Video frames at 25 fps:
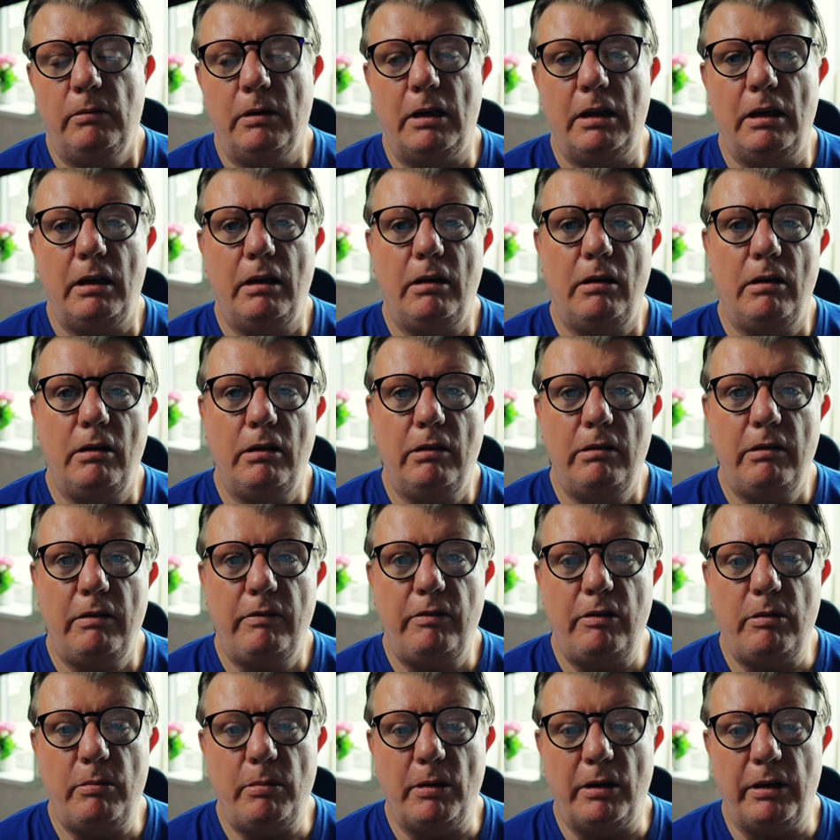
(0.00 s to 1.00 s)
Well, hello
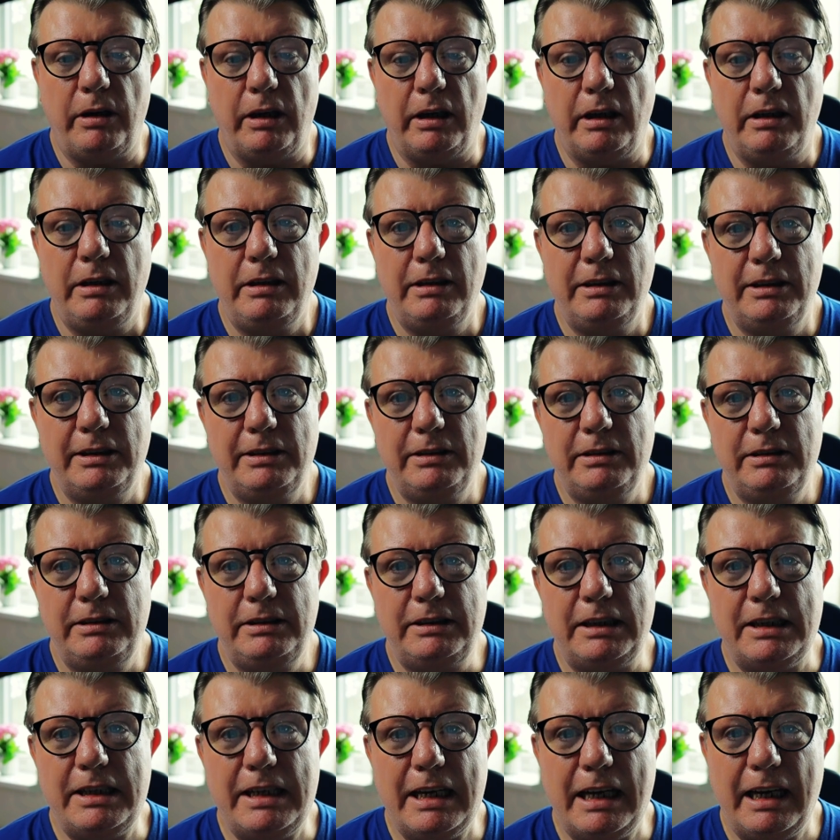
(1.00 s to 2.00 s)
everybody.
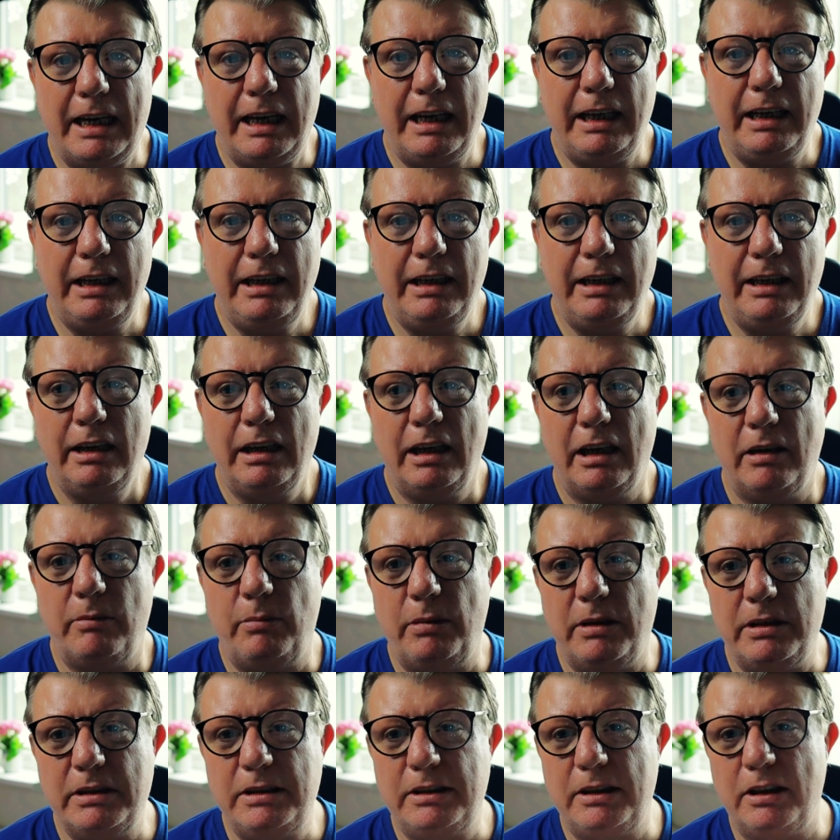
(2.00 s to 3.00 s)
Today I've
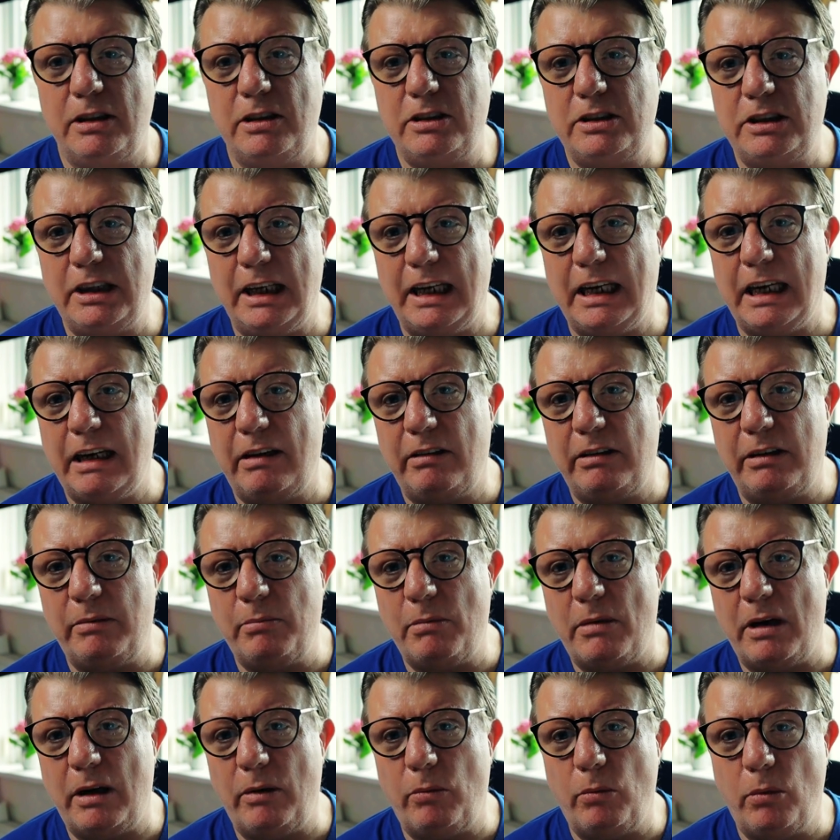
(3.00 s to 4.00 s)
been searching out
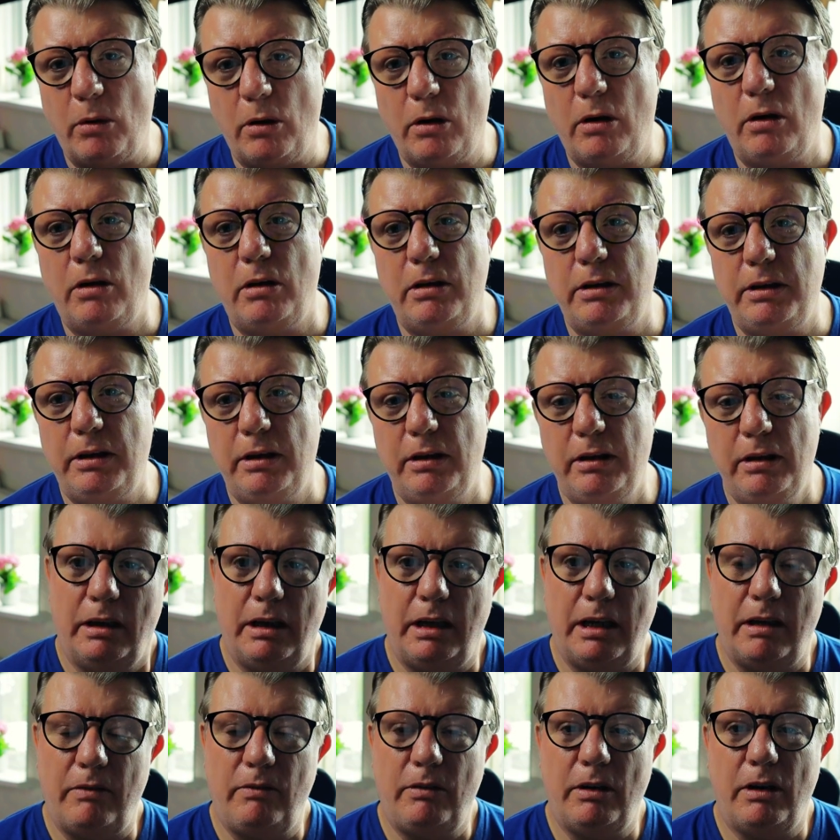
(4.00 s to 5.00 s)
in my word,
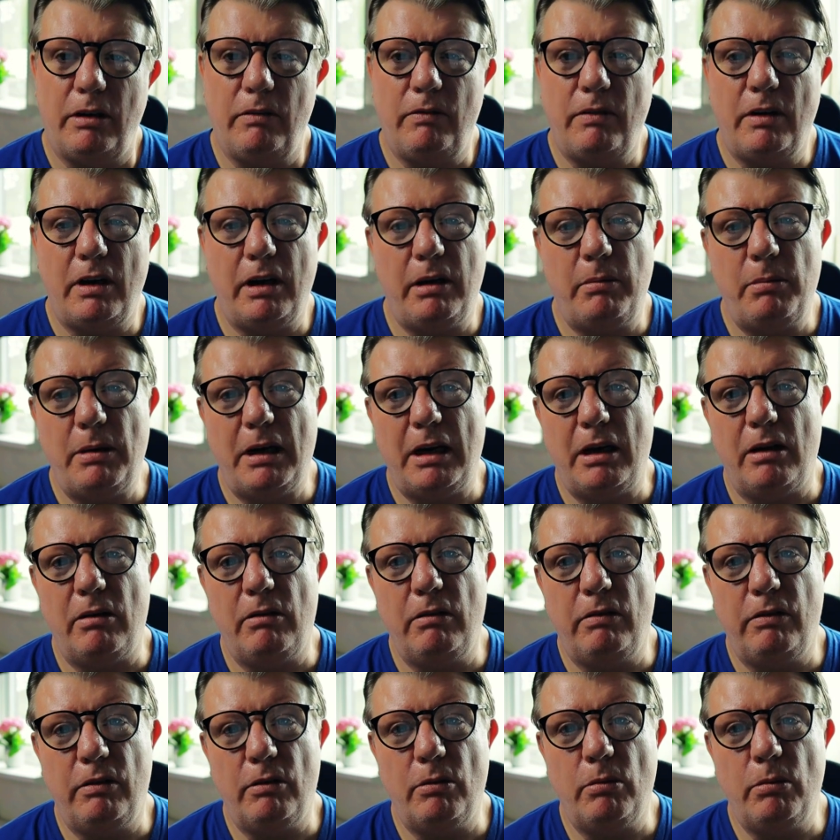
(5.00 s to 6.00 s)
and I've got a very
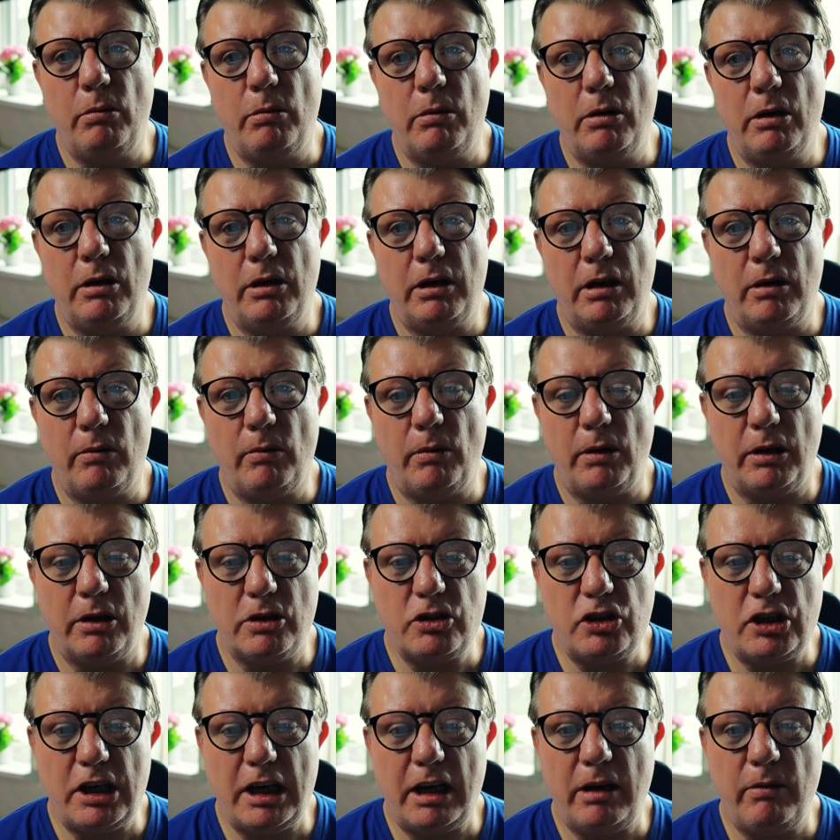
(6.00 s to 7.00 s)
powerful word I want to
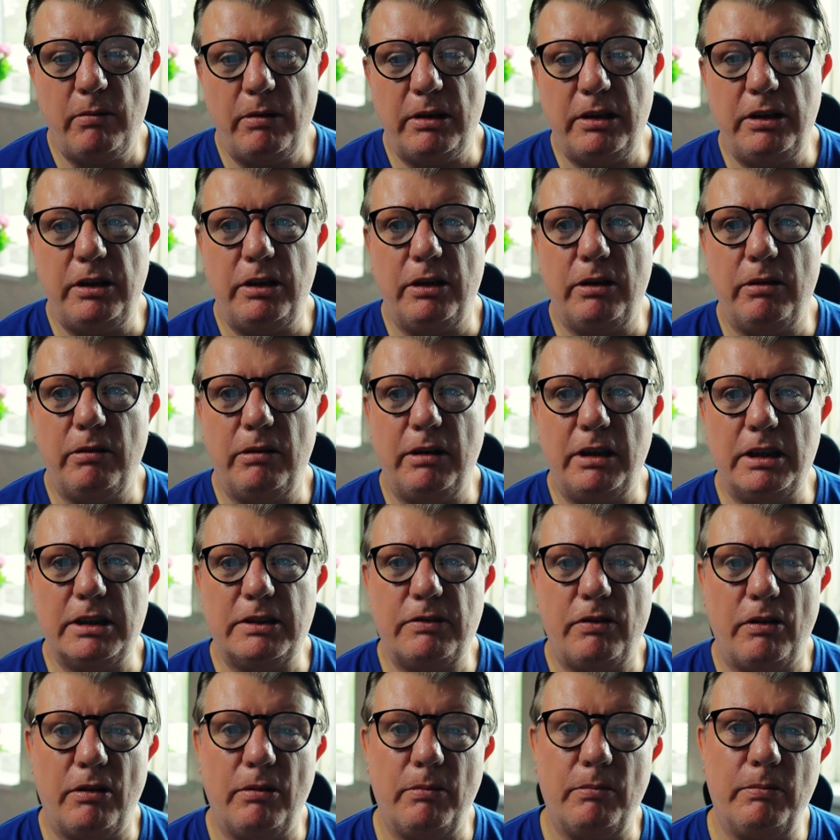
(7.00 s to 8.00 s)
share with you, and
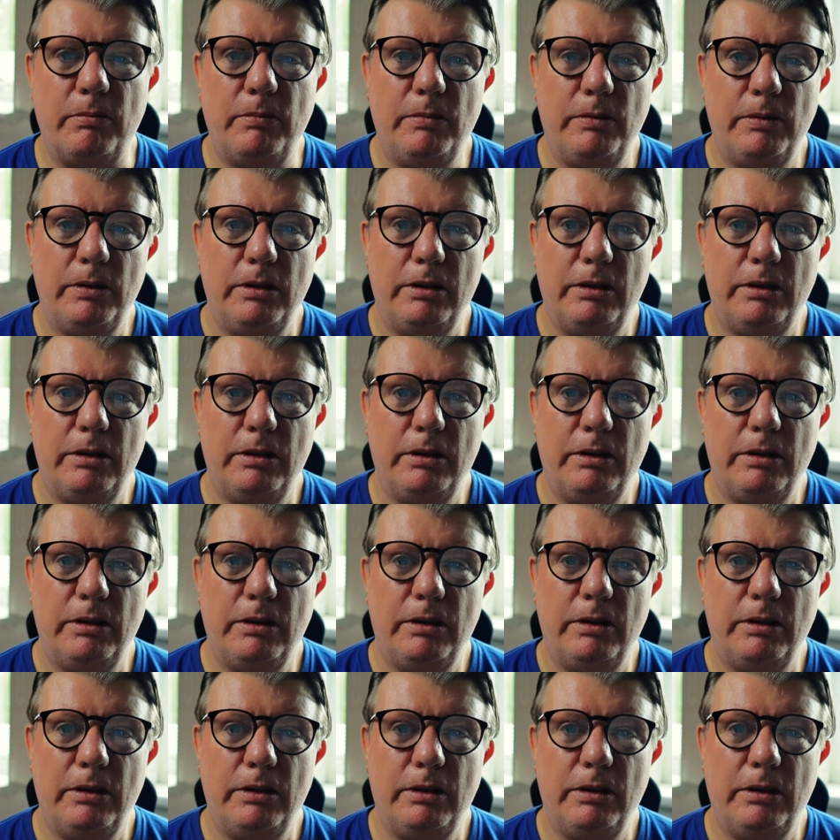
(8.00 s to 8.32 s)
it's from